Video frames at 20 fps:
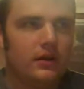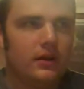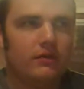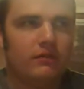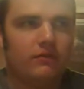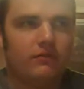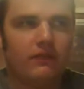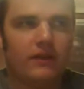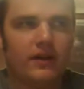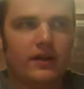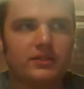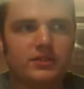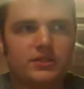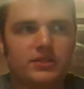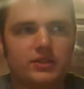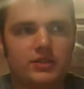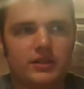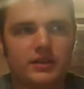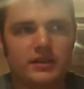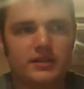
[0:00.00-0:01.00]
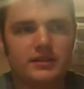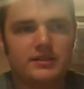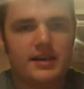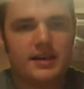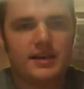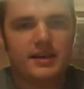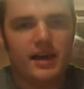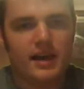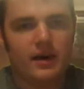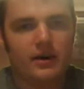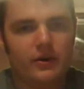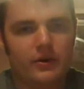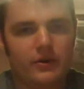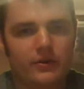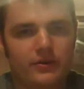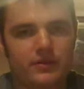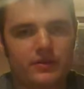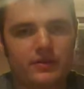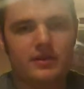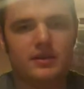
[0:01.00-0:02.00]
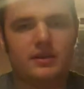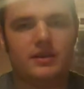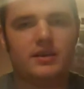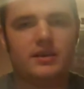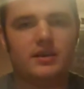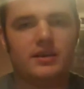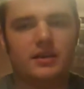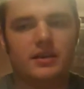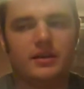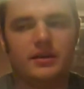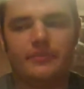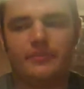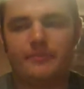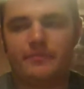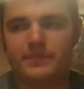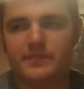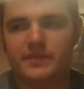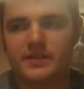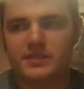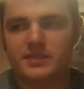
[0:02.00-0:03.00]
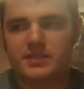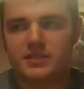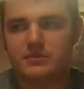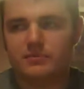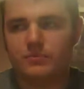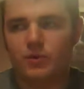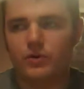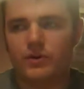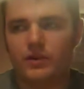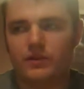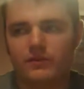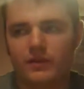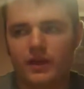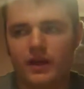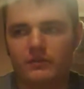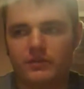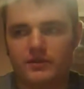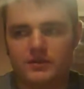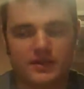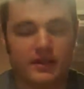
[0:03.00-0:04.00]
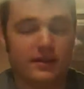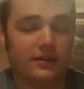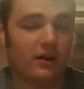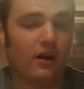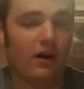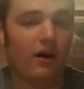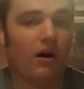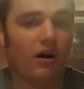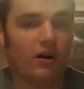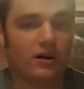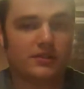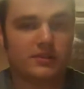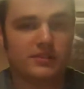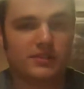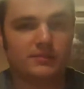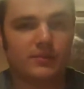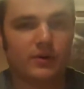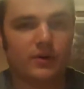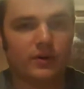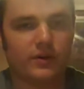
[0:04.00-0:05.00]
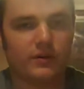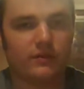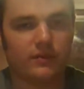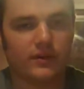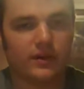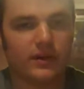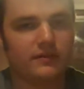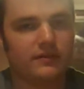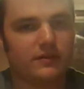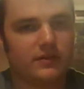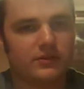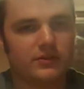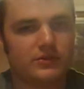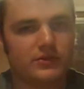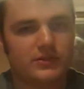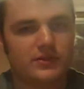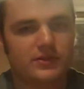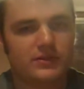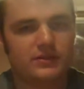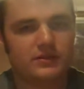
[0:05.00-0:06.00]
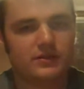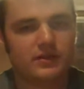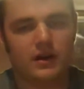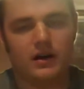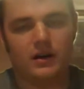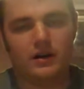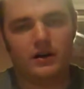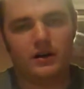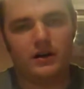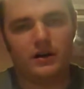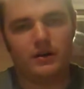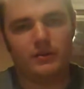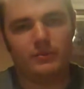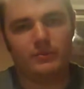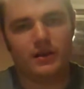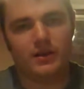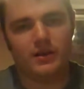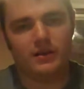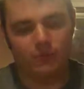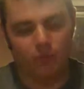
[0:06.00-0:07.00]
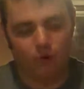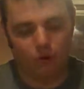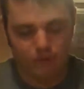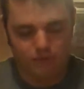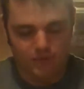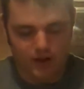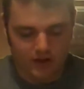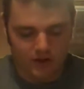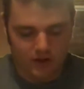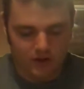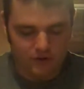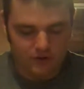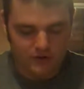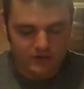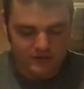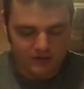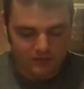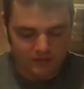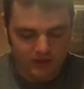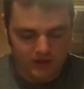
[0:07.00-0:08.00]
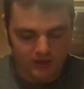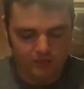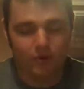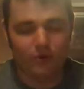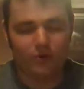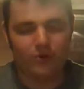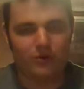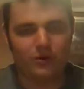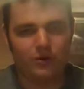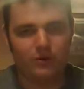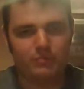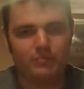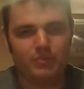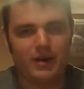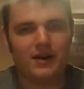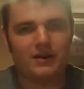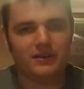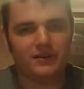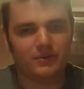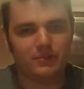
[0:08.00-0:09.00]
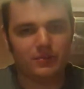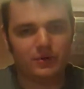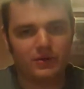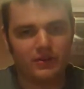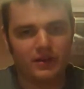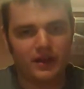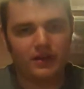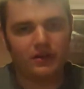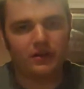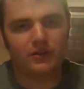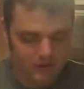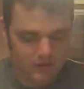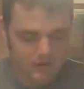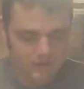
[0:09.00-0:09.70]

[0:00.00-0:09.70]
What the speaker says: eventually take out the smoky flavors, like the harsh smoky flavors, make it more mellow, something more palatable that you could